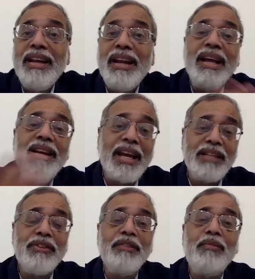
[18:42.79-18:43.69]
N
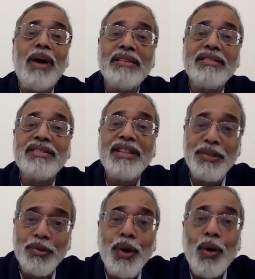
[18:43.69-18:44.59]
ninety-five masks, as
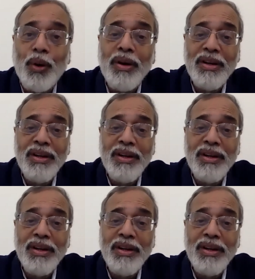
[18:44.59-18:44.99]
you know.